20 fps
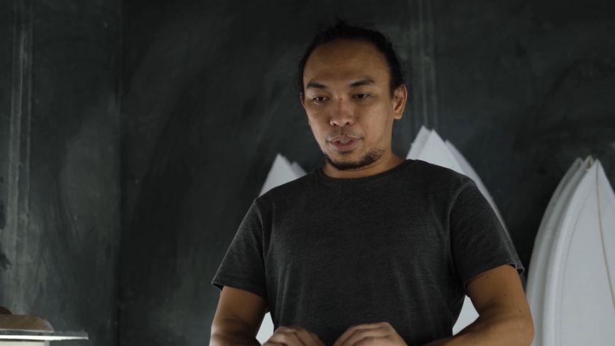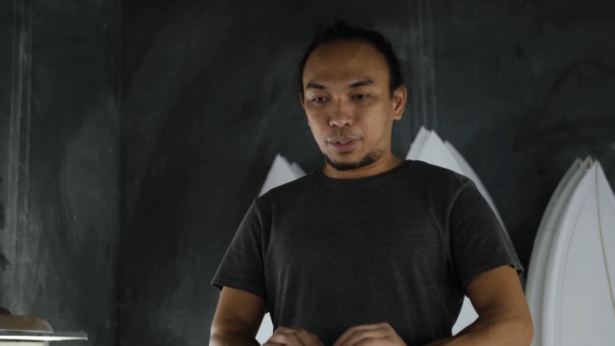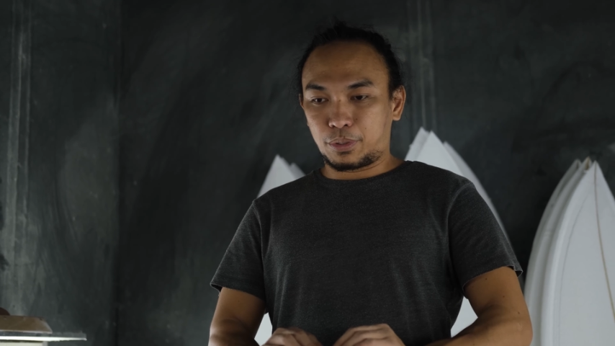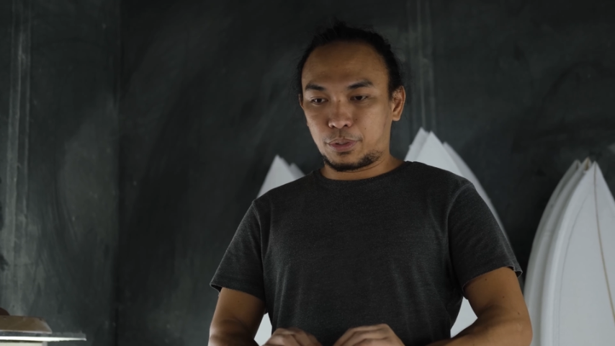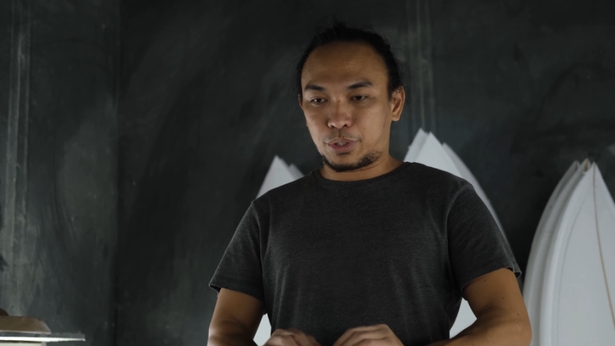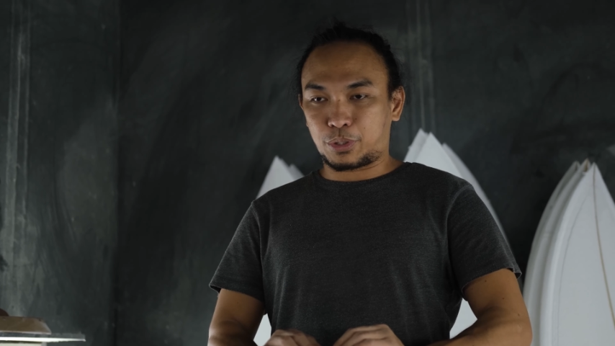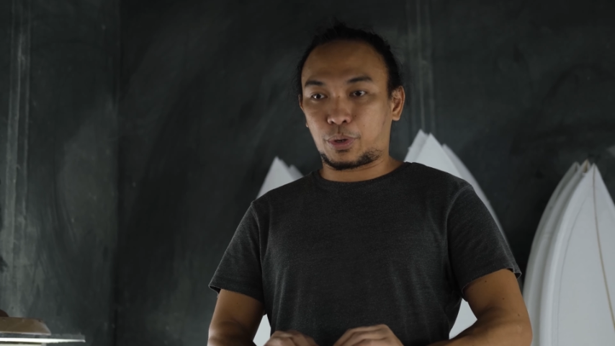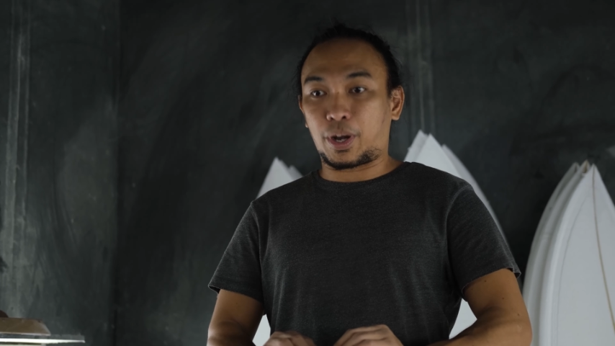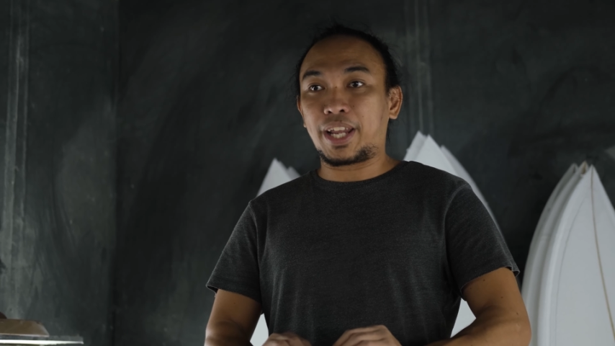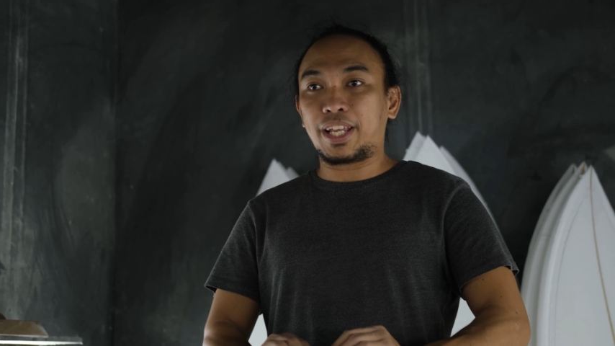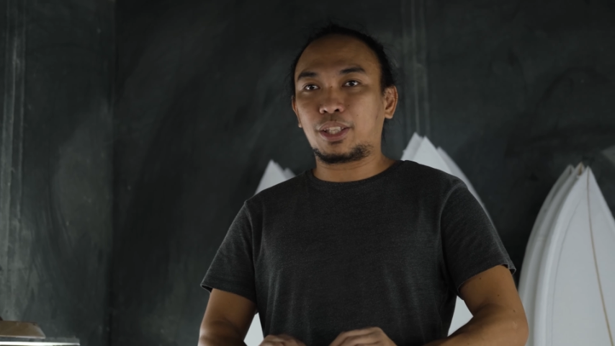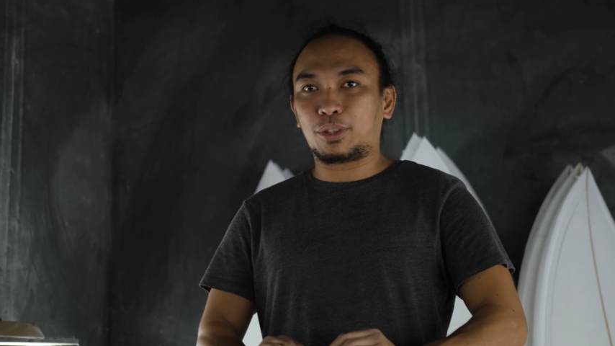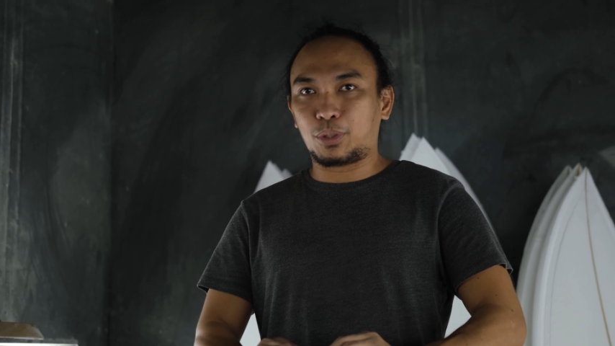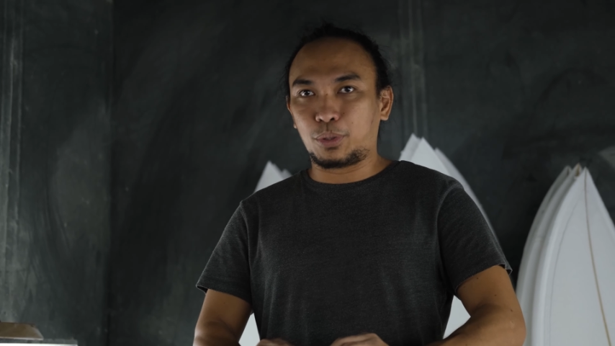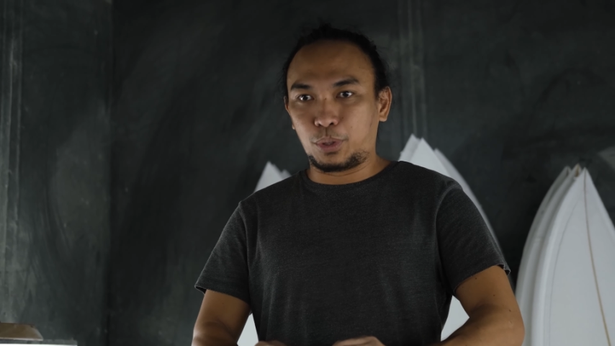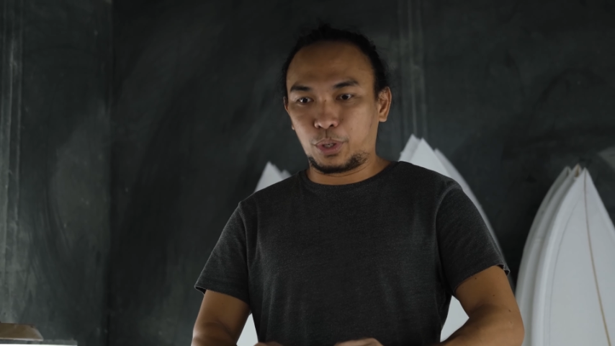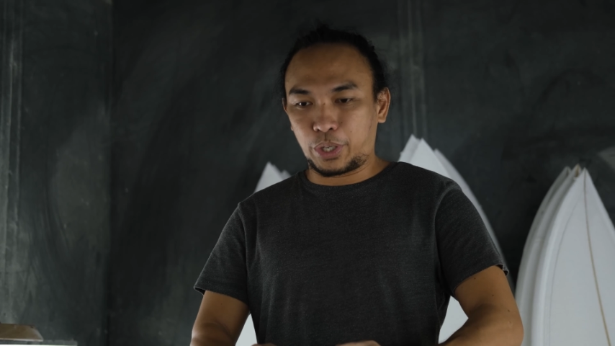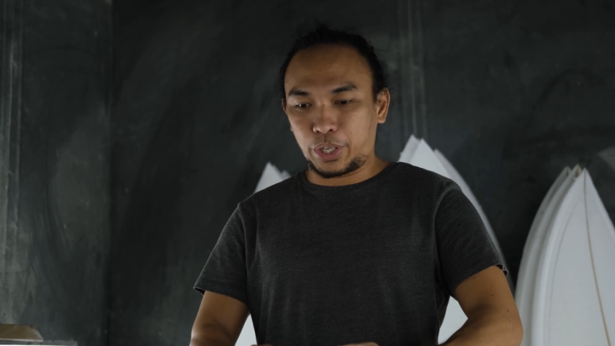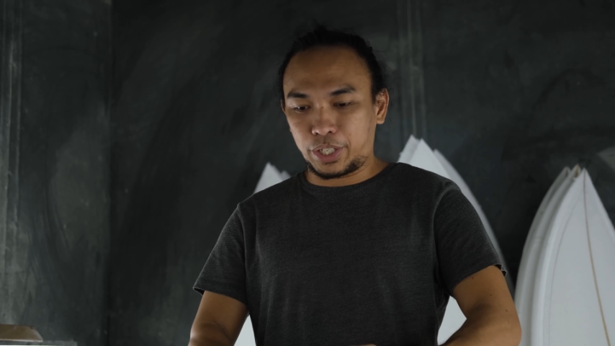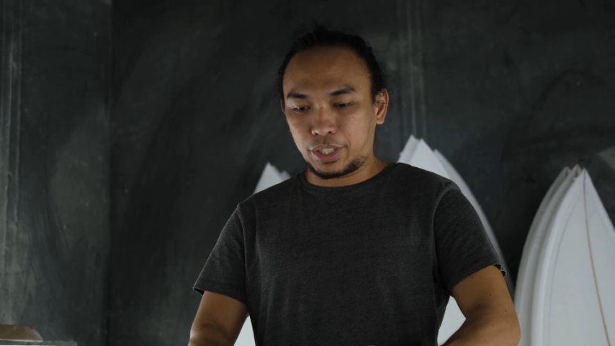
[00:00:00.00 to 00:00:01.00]
who's trying
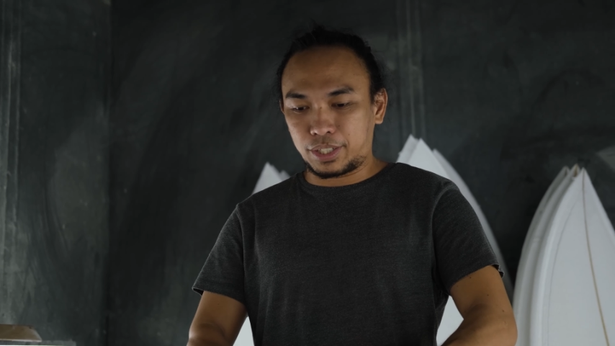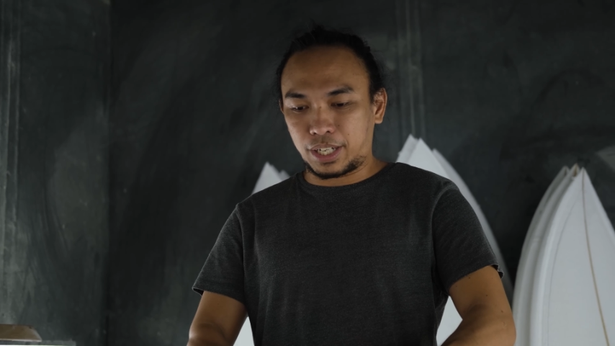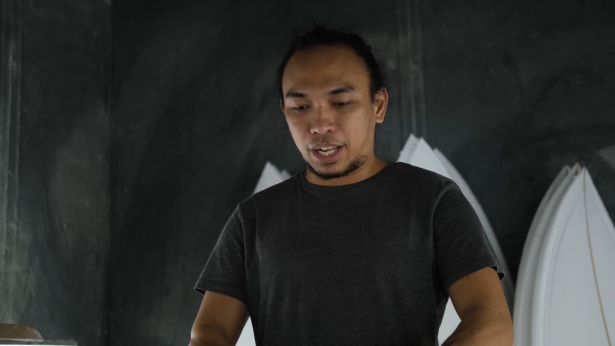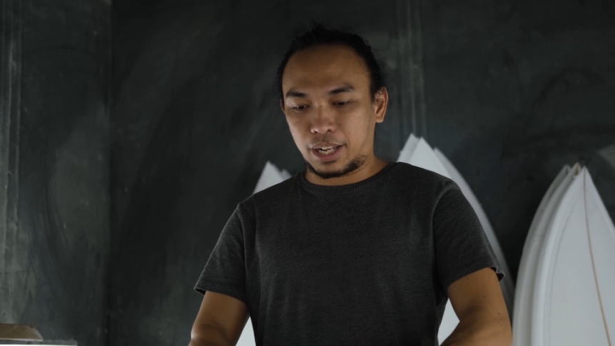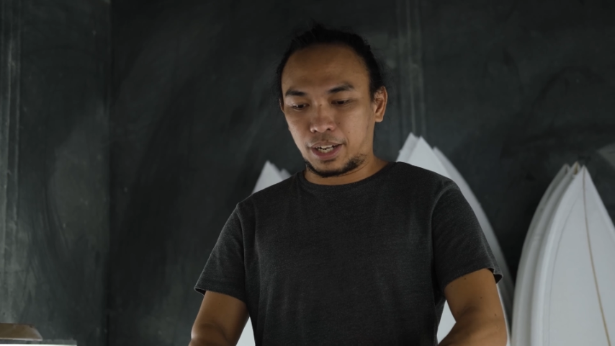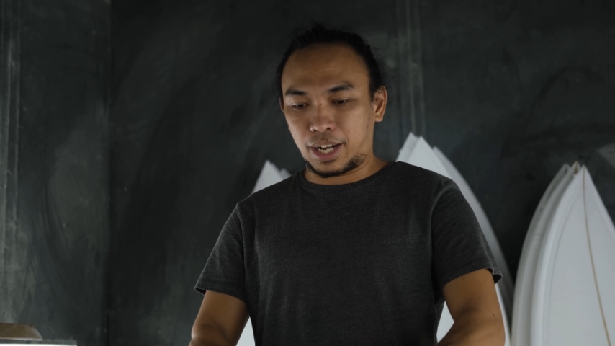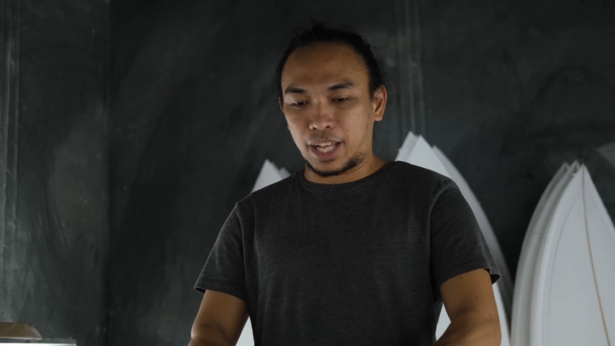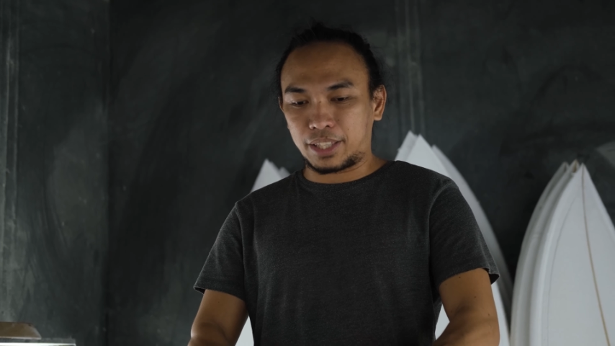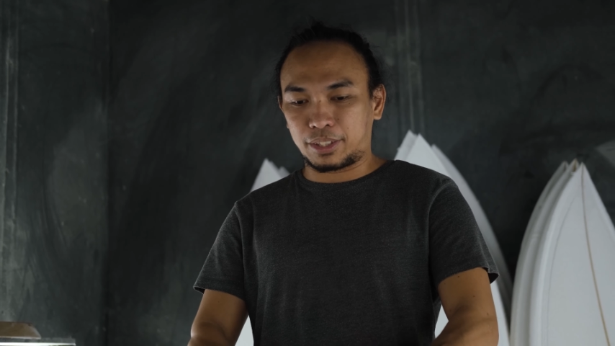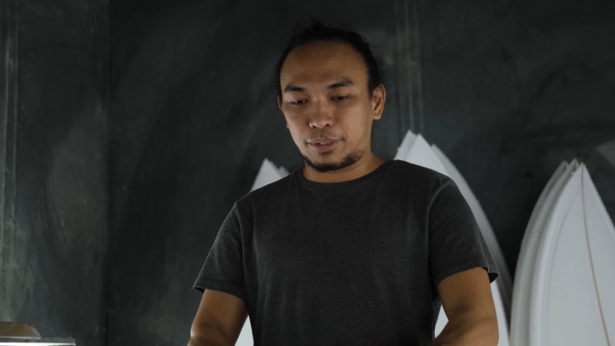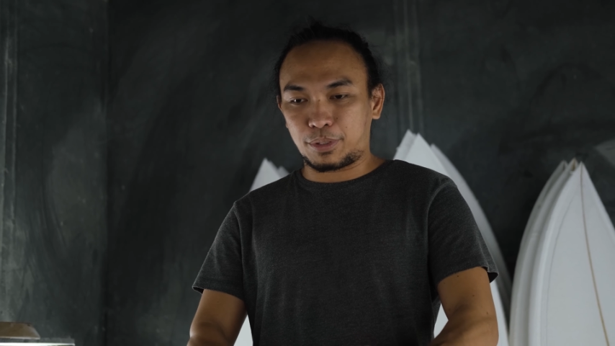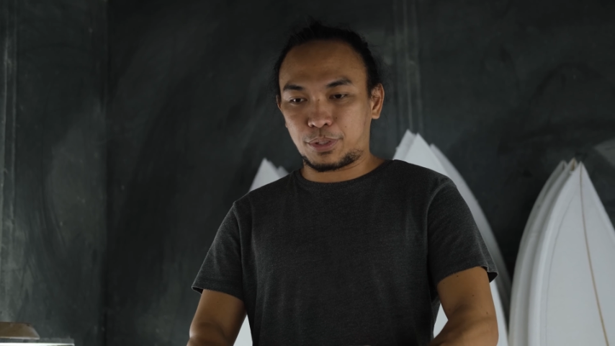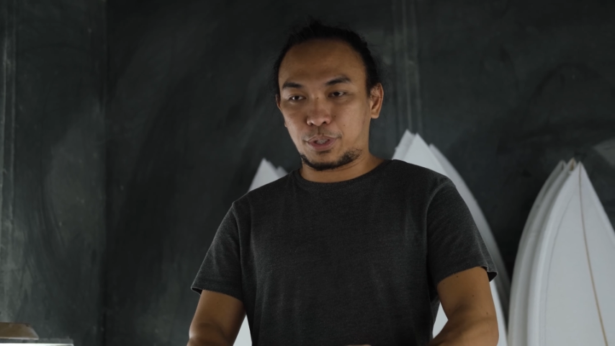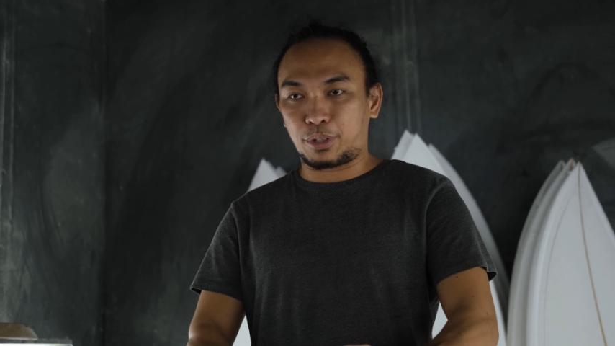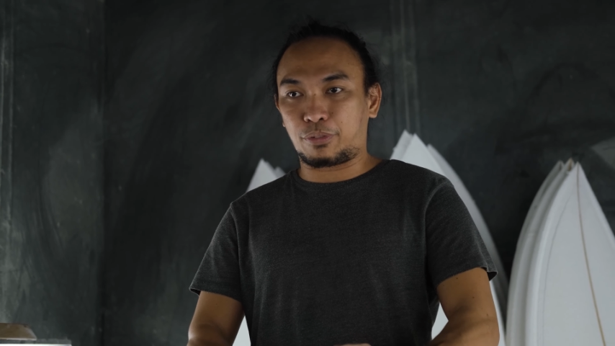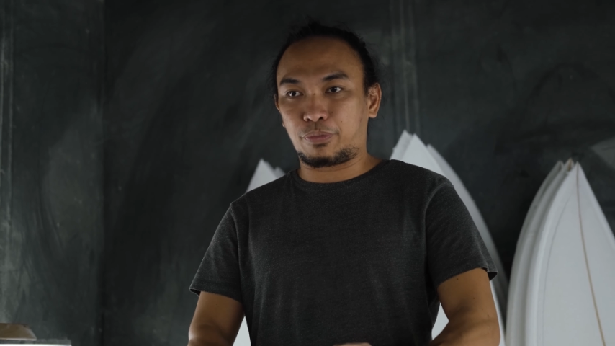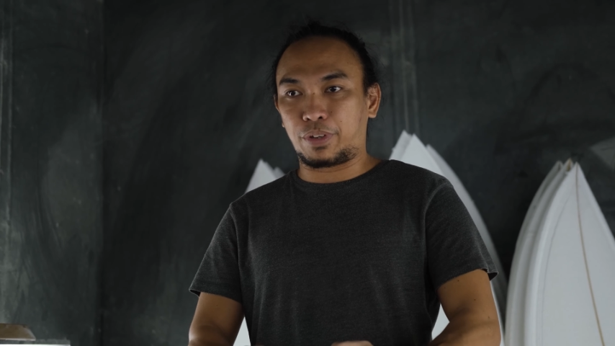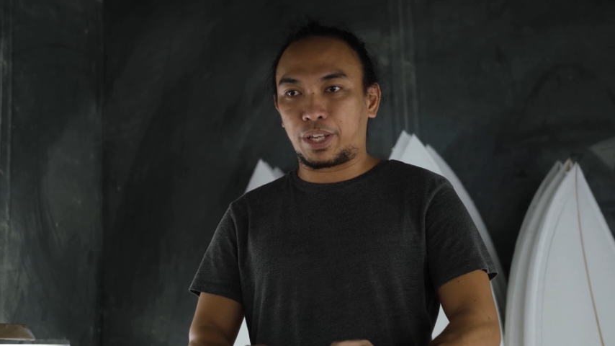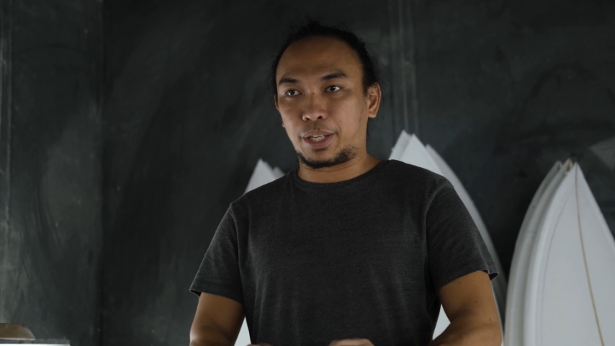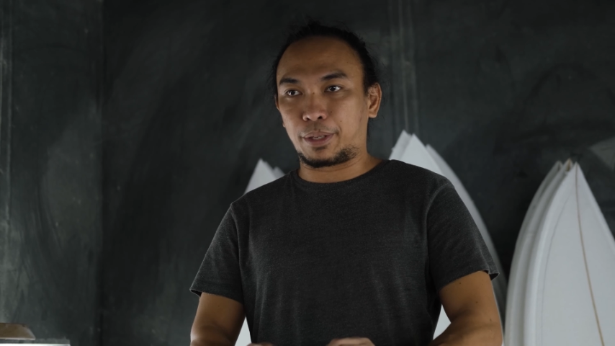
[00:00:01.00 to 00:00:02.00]
to learn lato
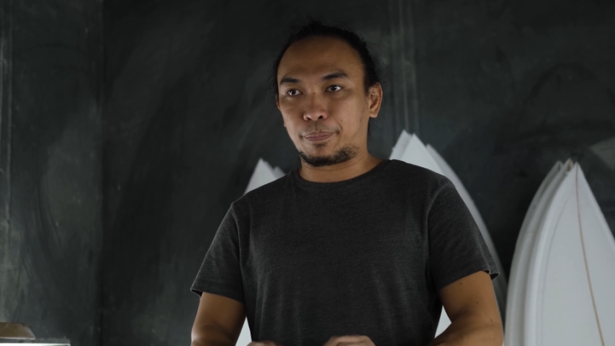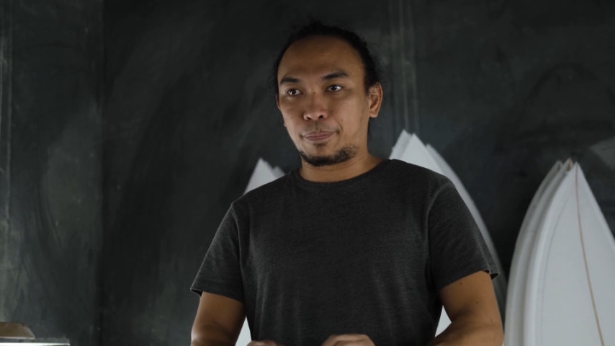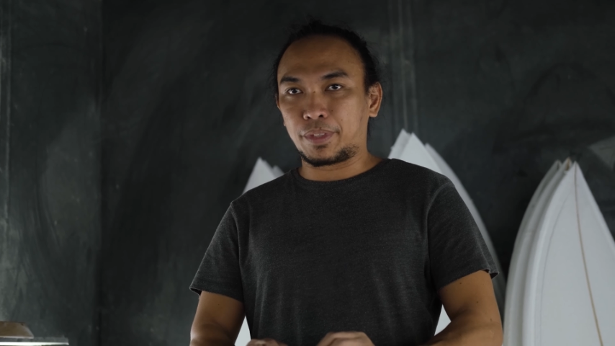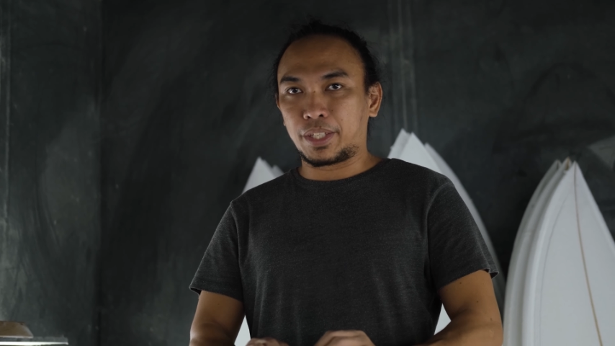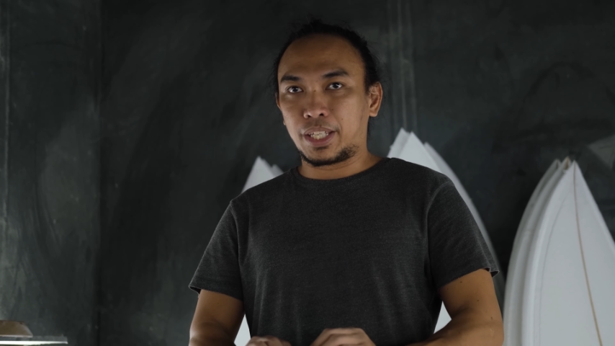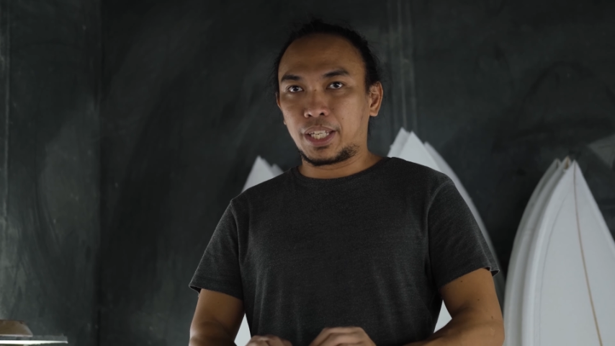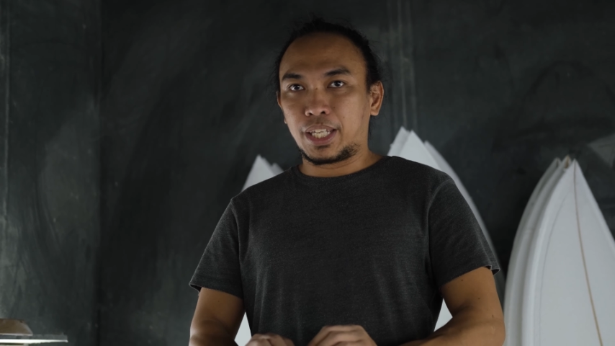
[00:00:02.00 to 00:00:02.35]
surfing